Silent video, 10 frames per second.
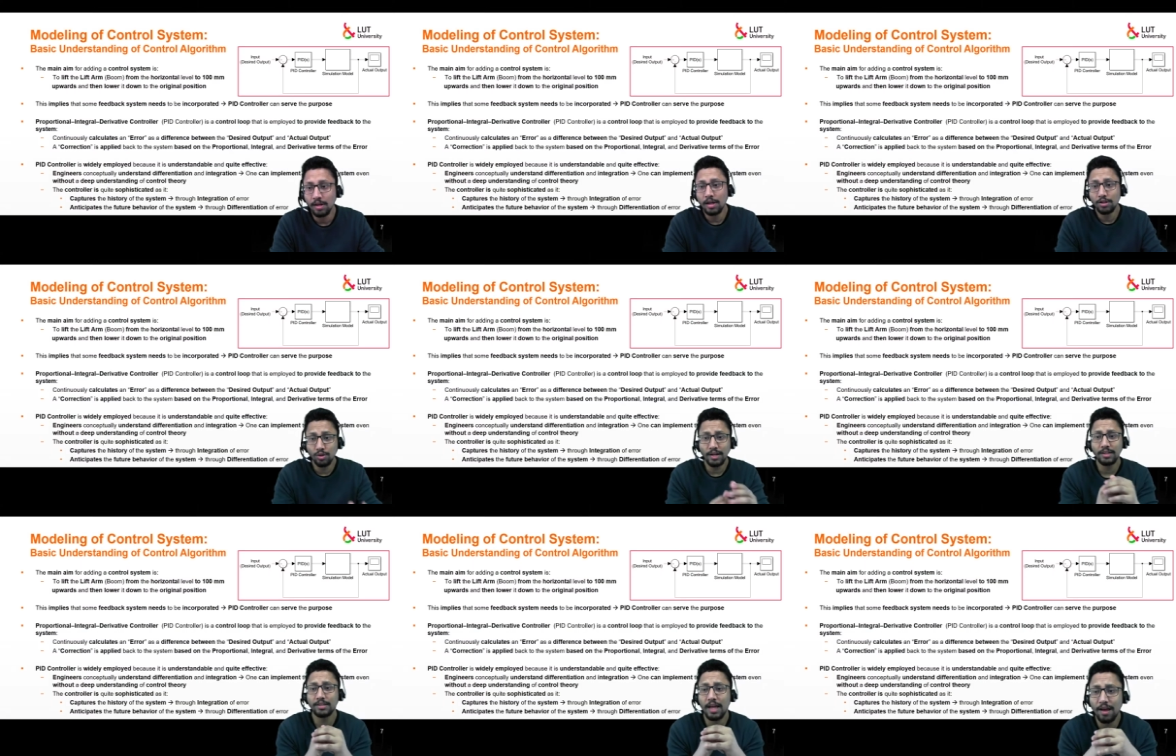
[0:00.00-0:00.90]
So
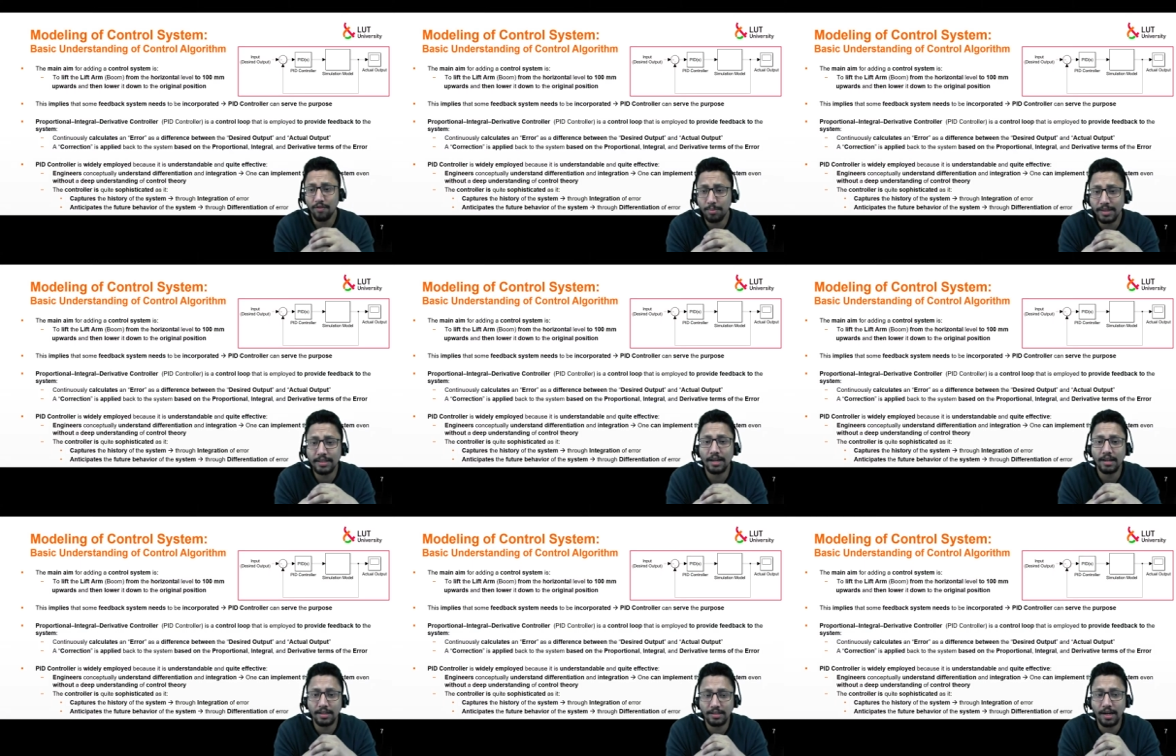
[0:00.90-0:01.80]
let's have a basic
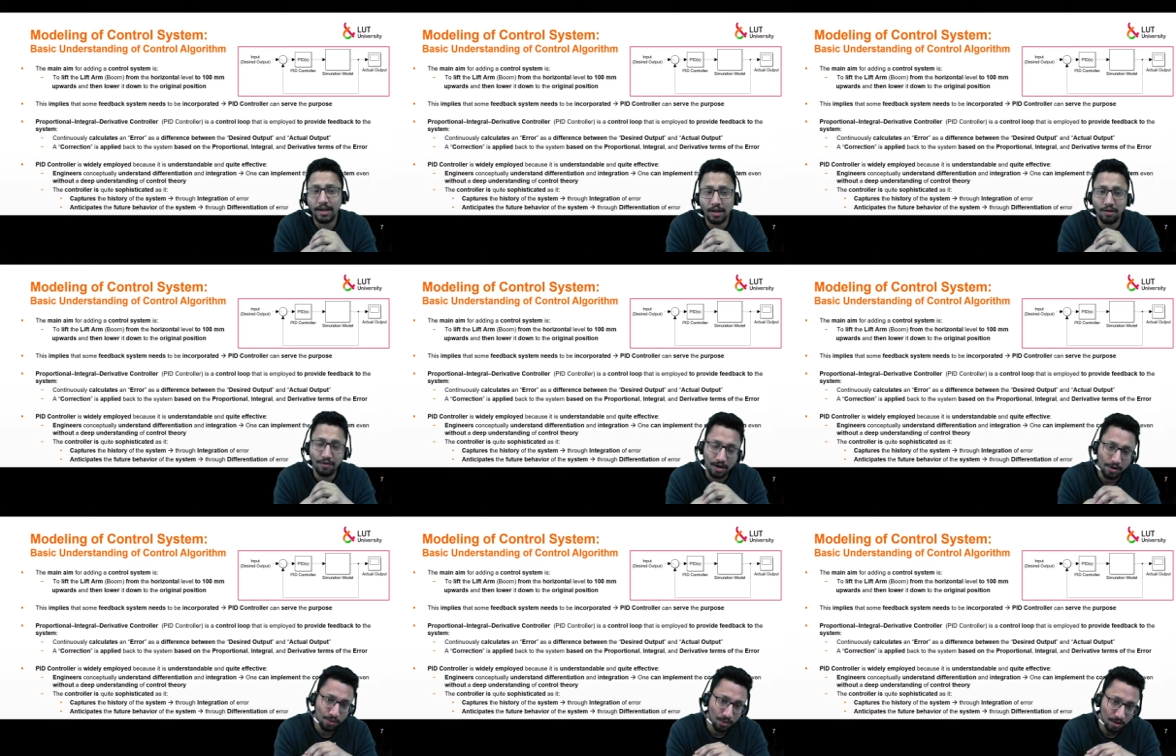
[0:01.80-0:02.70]
understanding of a
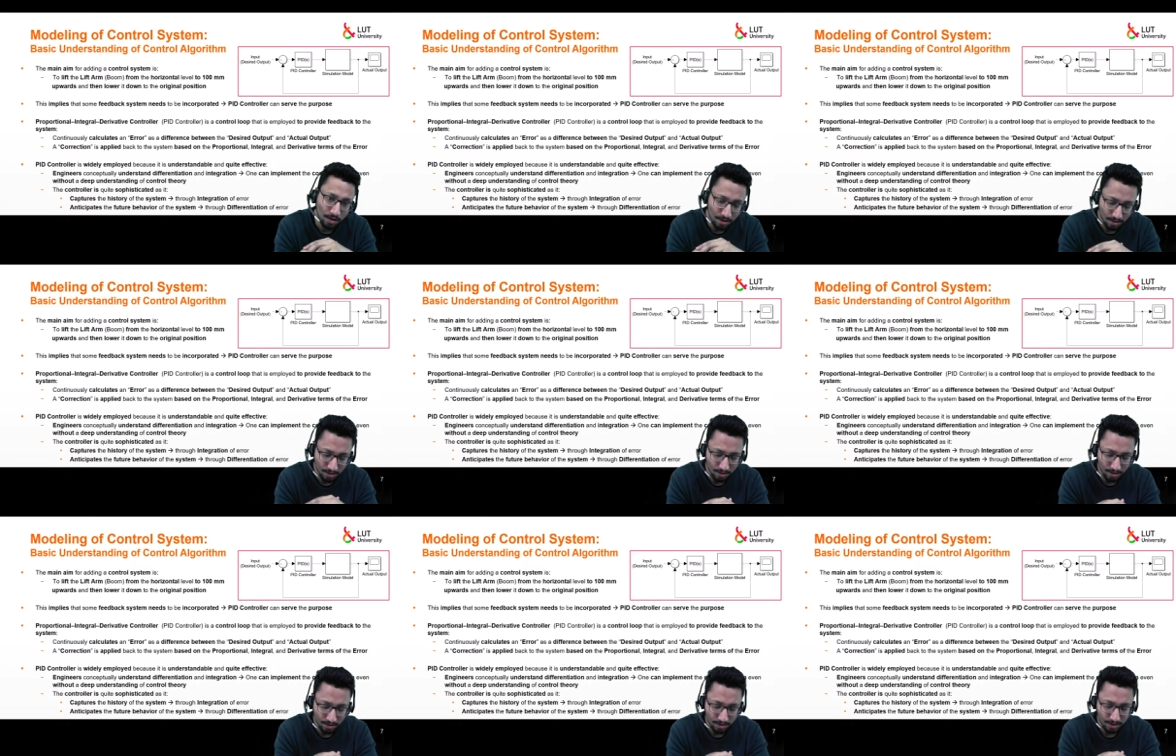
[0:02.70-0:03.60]
control
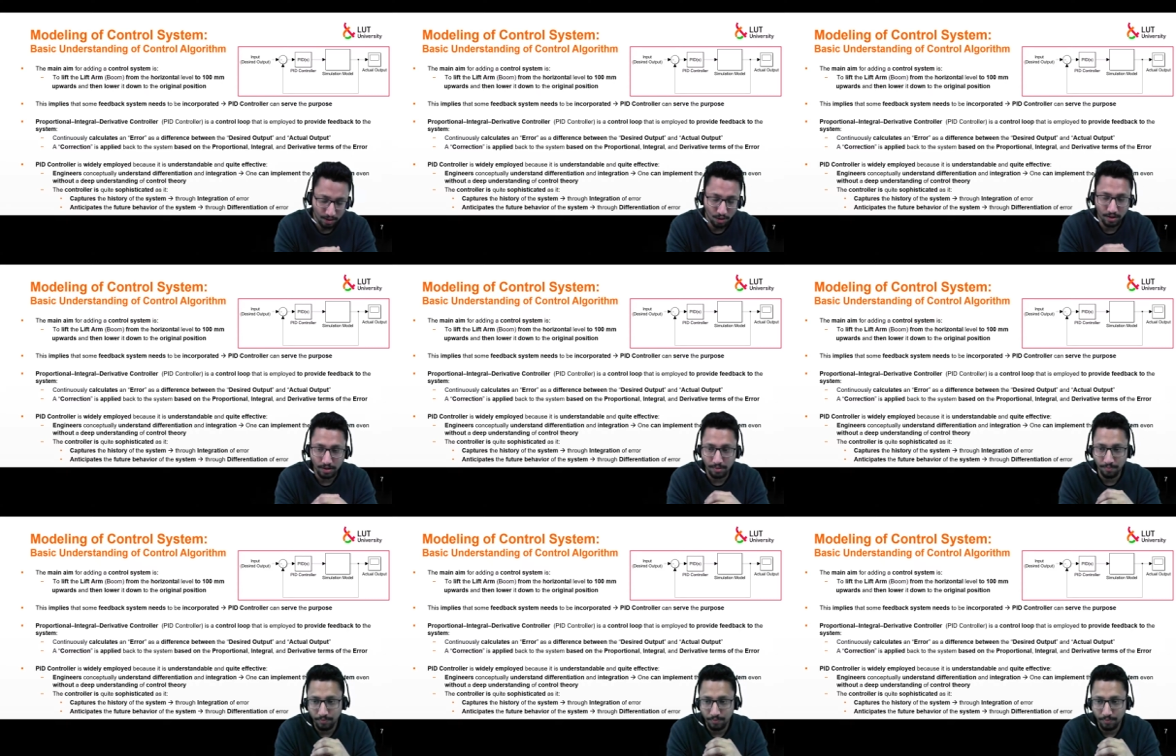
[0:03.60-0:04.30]
uh, algorithm.